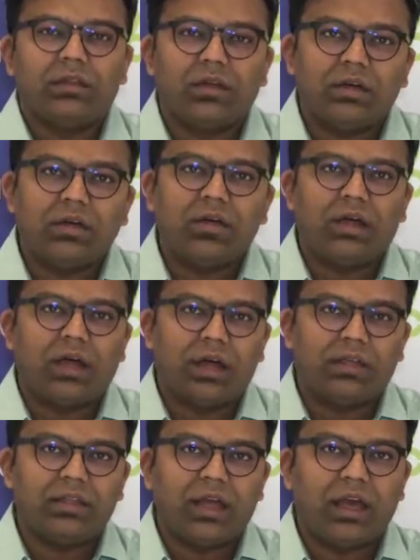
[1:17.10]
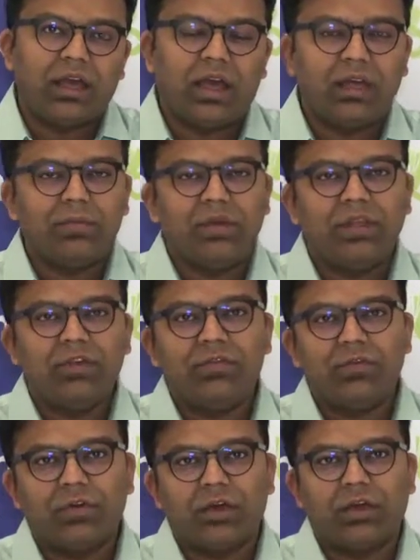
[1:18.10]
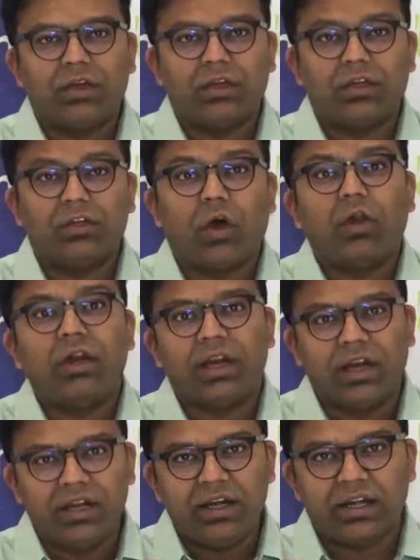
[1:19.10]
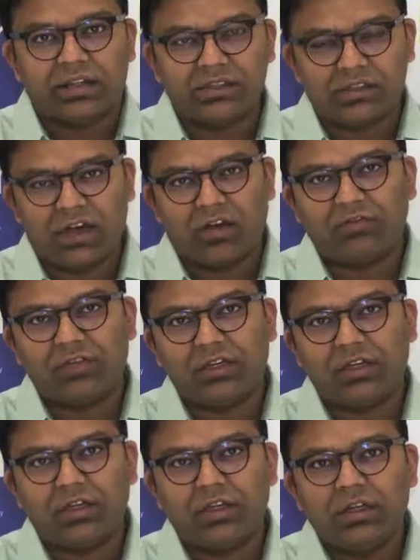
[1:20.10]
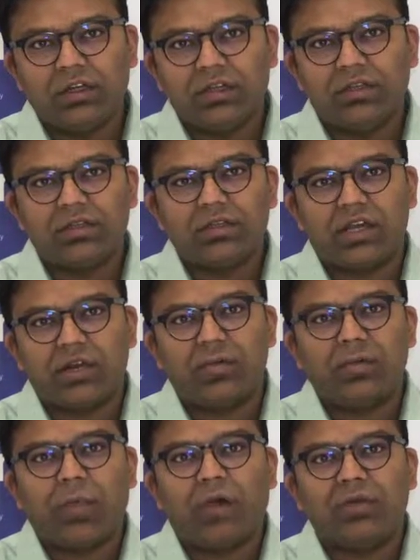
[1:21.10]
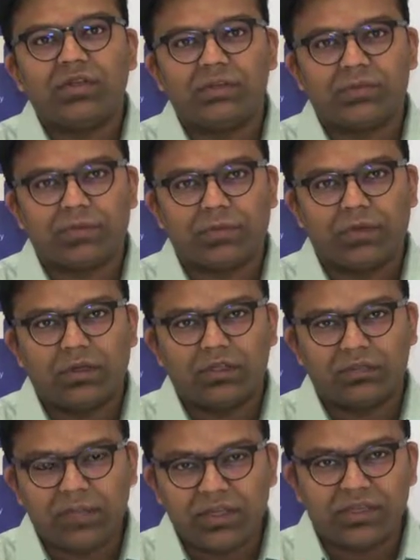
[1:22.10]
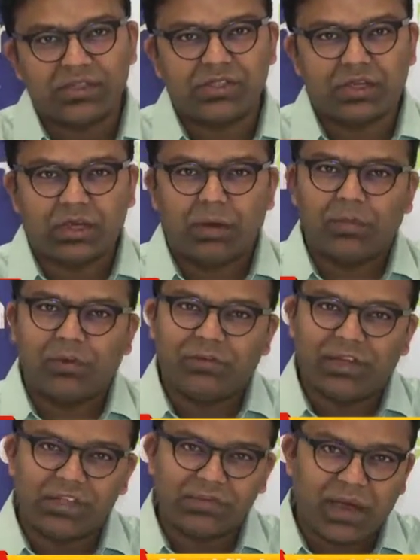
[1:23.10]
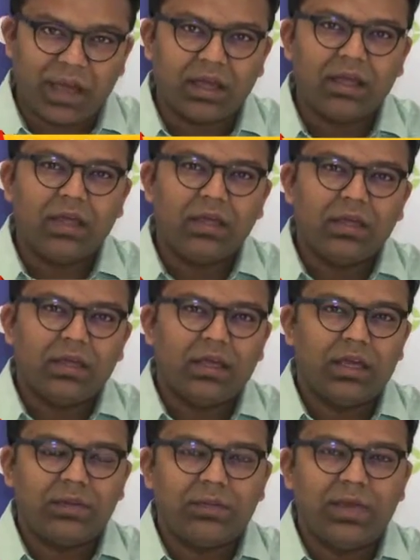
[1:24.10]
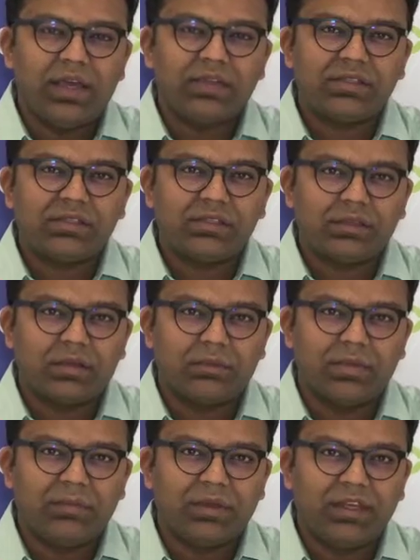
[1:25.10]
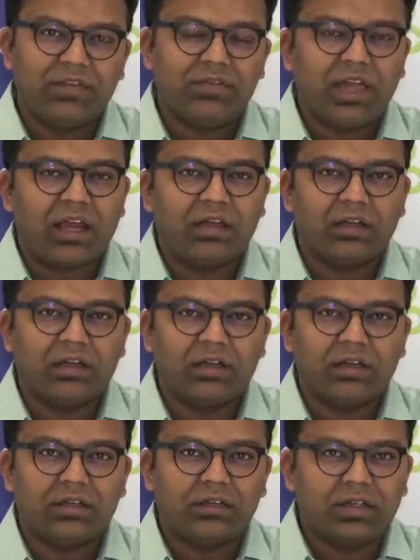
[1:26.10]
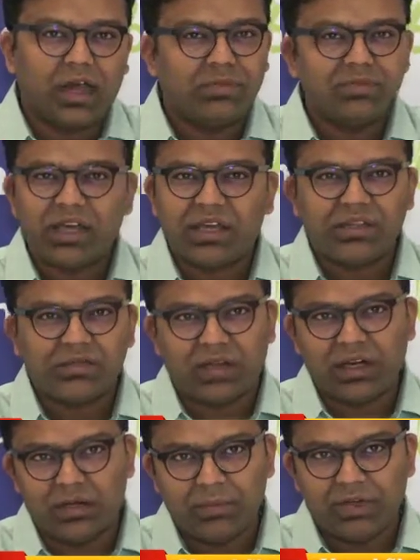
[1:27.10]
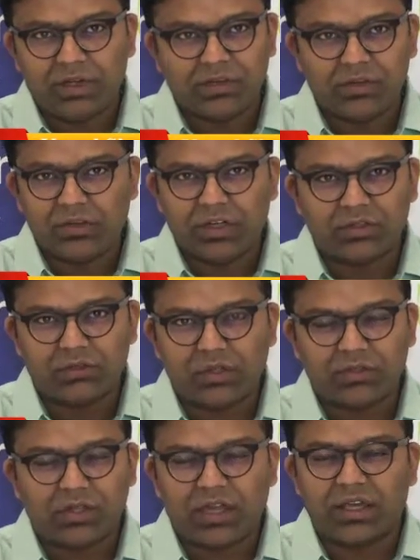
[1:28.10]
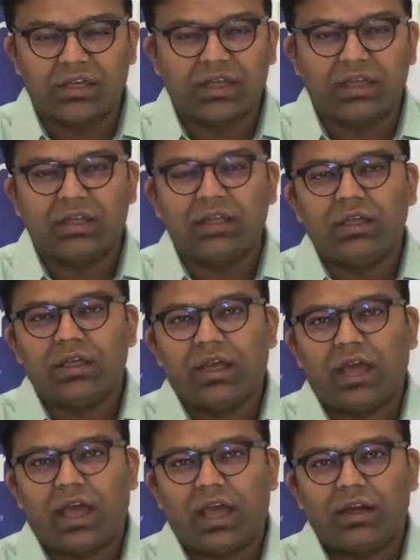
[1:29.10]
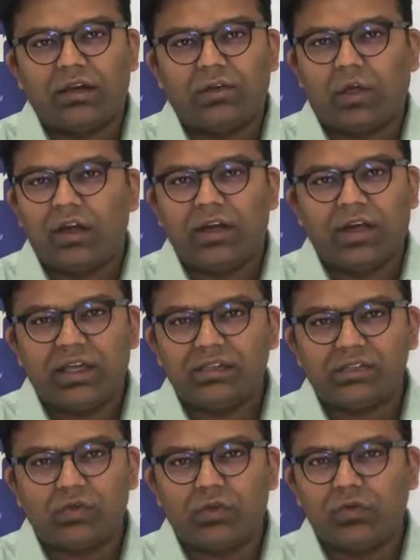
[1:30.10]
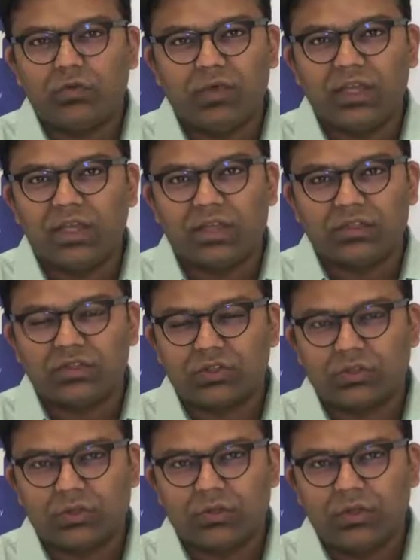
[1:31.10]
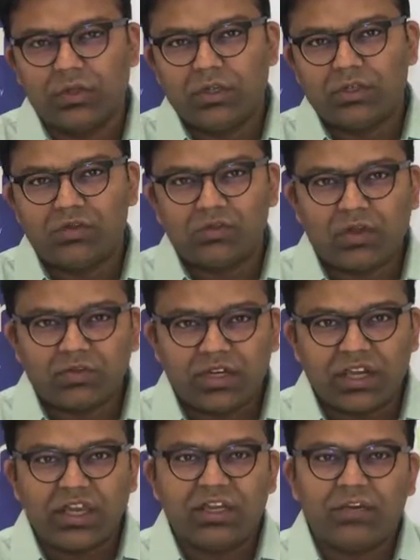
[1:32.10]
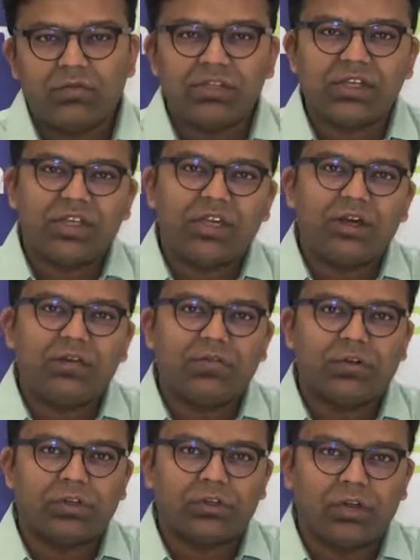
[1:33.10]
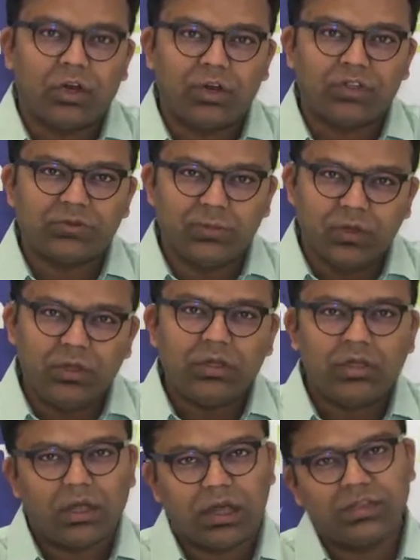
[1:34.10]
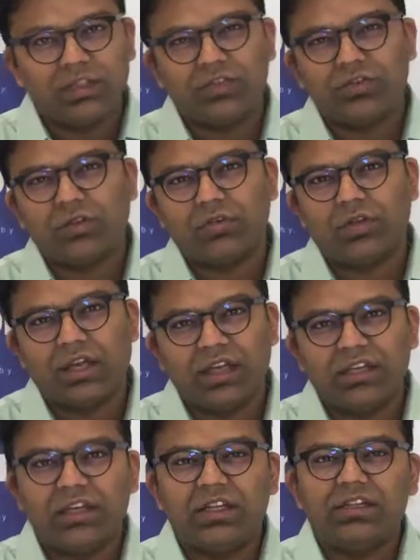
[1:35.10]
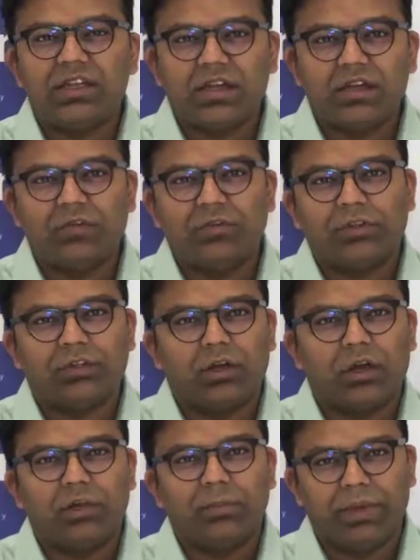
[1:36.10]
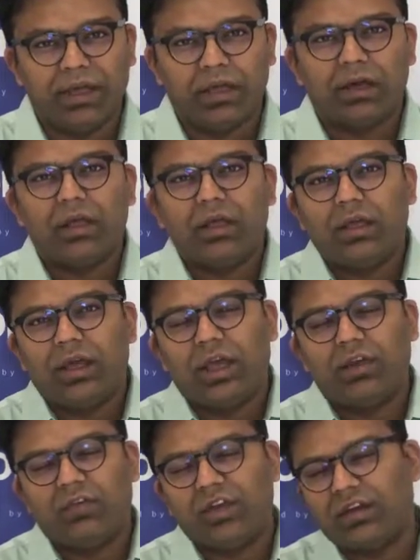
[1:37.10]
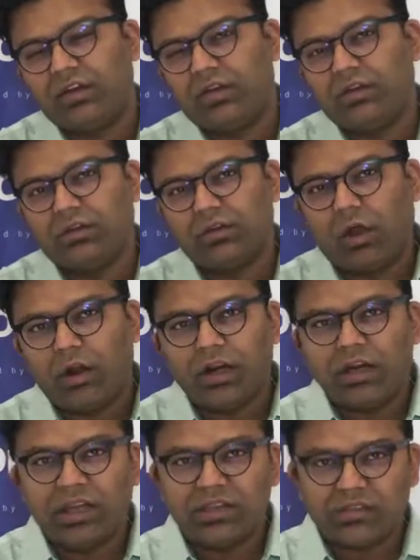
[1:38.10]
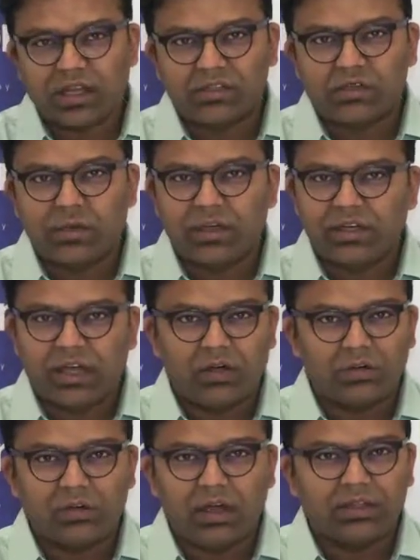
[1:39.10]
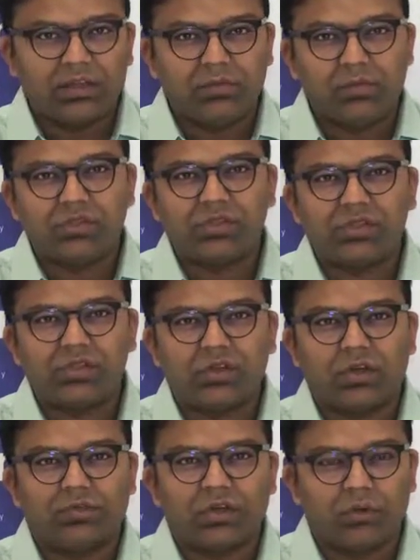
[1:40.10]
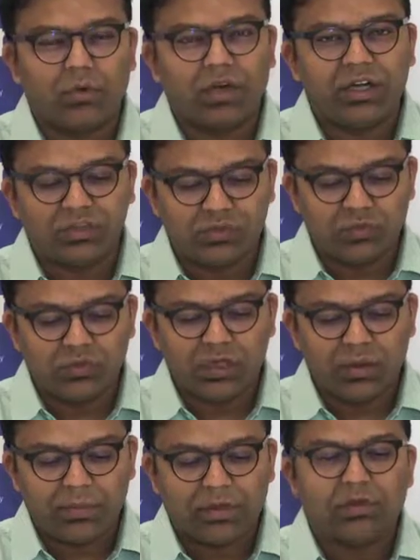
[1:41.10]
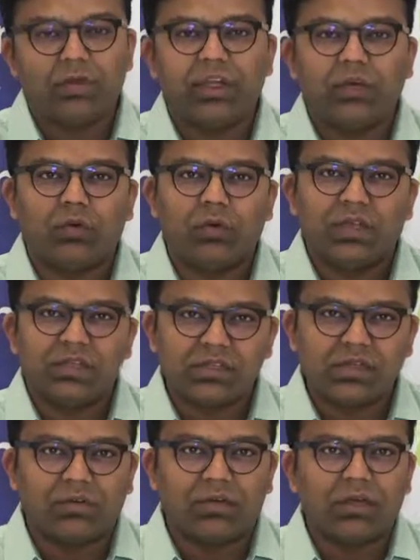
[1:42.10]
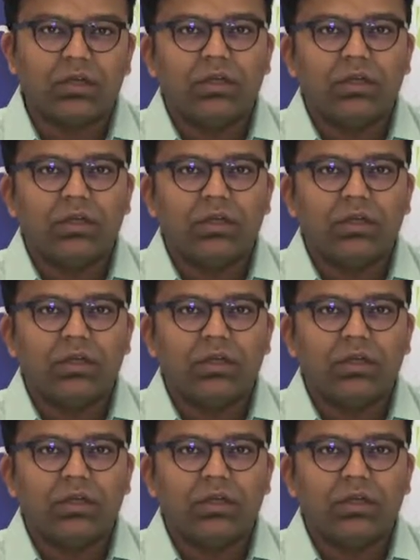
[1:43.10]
Third, I believe the dollar index, after the Jeremy Powell's speech a couple of days back, it makes me believe that the upside is very limited during 2019. And dollar index is going to weaken. So 2018 was a year for the dollar's bull. I think 2019 is a year for the dollar bear. And when dollar index starts going down, I think most of the commodities moves up, including gold and silver.